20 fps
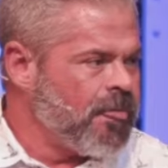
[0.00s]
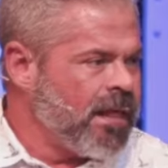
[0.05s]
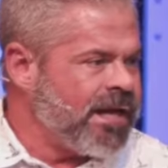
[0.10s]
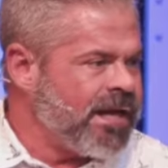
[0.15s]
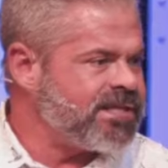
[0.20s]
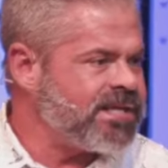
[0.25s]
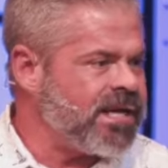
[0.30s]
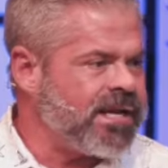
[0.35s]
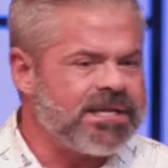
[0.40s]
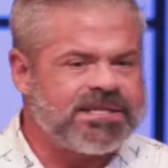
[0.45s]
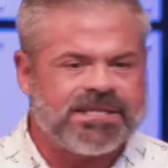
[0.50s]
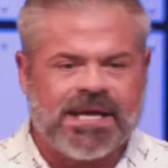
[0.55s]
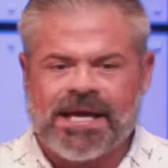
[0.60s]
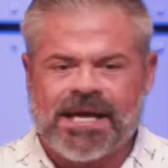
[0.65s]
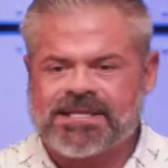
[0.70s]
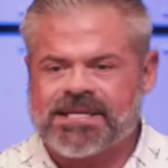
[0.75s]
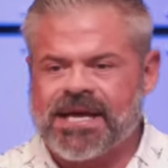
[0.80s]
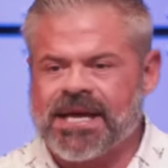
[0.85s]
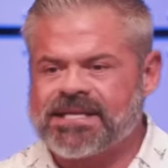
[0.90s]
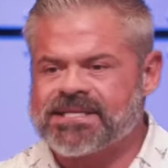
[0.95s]
He said, it's,
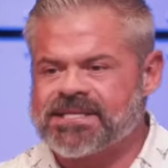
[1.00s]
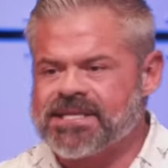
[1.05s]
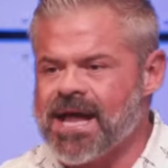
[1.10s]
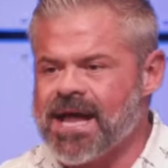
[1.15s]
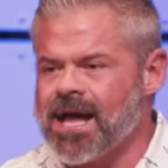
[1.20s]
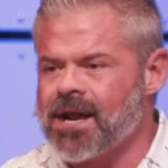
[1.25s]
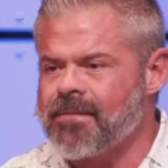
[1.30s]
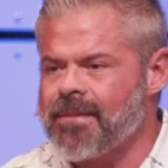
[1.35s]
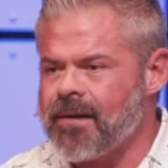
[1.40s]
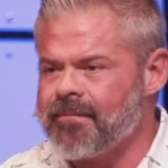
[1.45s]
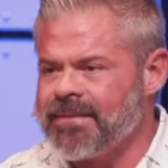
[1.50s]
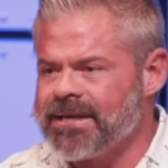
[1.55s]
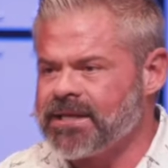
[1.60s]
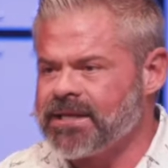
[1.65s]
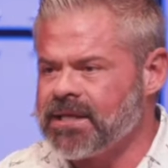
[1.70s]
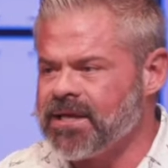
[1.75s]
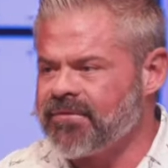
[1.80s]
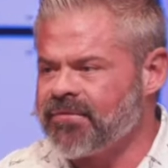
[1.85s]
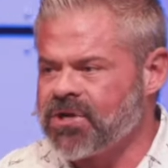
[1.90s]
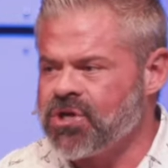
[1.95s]
it's, it's not about me
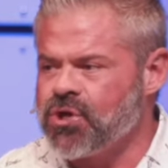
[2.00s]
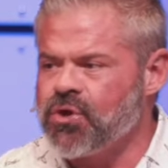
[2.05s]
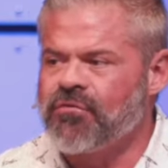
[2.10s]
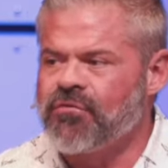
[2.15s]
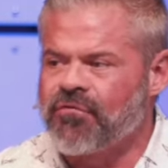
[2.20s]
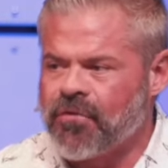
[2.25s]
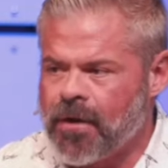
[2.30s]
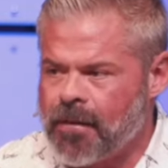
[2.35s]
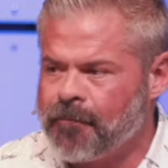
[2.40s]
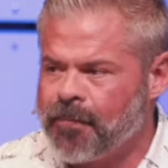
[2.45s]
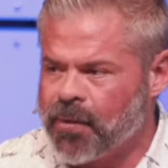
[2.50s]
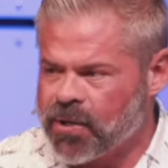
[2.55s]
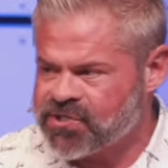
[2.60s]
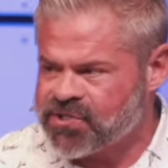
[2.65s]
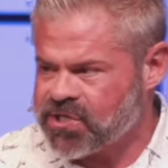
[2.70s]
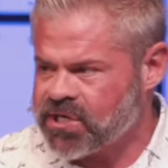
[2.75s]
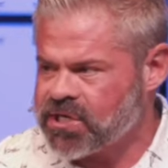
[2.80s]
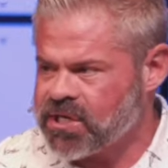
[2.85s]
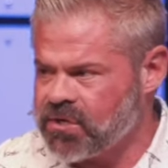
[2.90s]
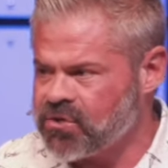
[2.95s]
delivering you from
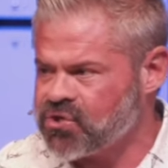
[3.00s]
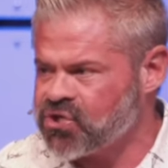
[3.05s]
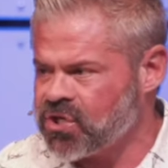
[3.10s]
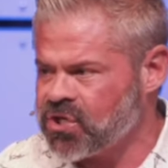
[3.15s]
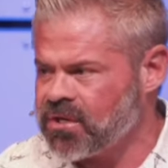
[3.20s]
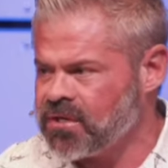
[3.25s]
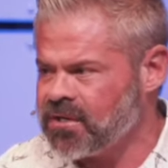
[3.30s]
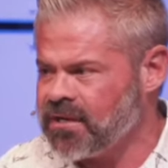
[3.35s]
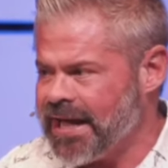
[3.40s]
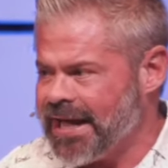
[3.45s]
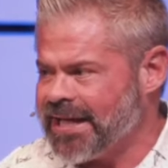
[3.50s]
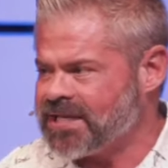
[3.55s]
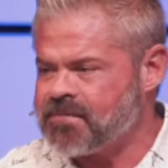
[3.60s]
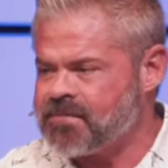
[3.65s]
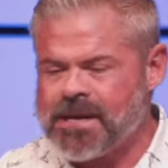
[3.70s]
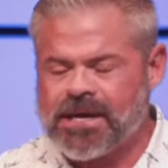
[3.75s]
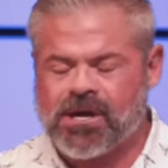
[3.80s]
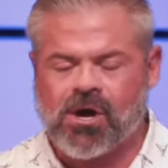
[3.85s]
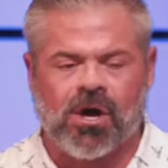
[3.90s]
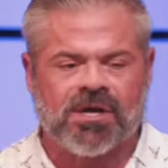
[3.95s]
persecution, it's
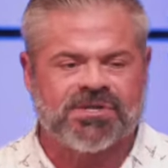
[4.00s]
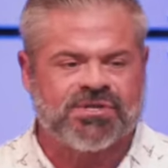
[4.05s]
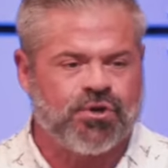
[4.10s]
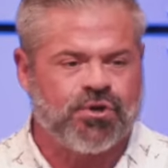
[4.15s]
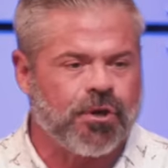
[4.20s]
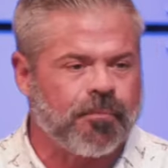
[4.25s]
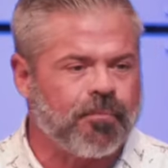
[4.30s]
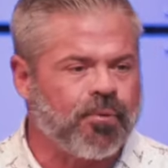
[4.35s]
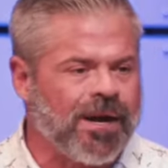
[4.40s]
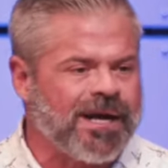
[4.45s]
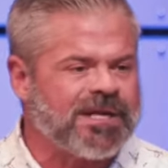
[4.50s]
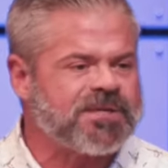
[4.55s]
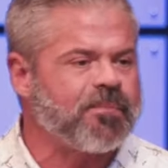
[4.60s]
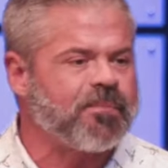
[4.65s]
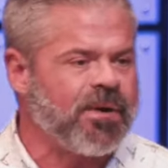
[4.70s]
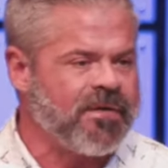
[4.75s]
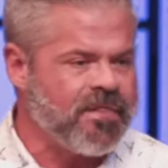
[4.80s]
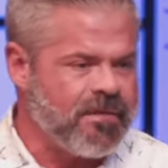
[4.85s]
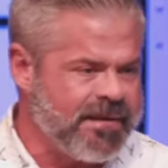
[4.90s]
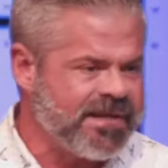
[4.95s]
me causing you to
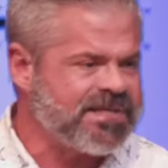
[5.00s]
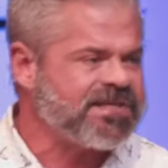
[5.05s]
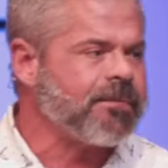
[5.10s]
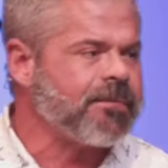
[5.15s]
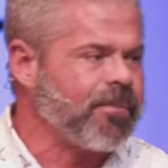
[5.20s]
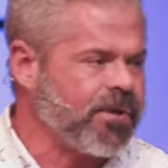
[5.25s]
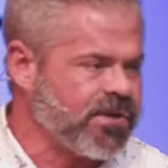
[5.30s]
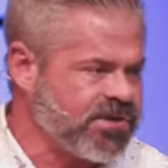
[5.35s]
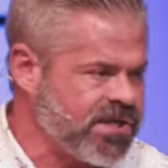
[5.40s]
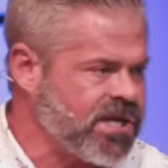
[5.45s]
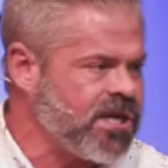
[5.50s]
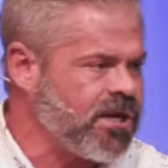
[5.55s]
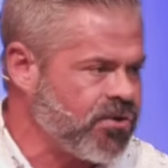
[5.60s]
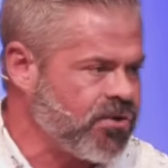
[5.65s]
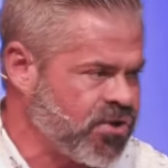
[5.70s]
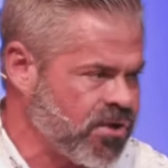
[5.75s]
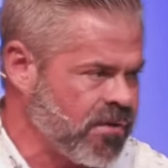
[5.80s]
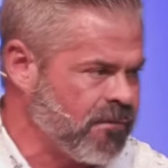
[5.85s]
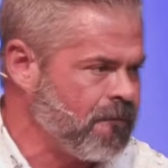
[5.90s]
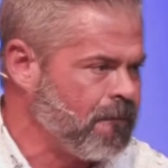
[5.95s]
prosper in the midst of
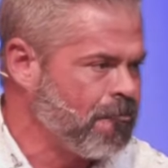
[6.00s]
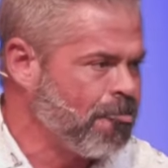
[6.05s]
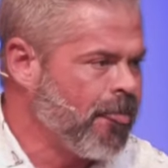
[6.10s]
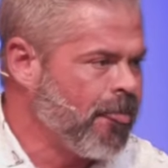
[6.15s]
persecution.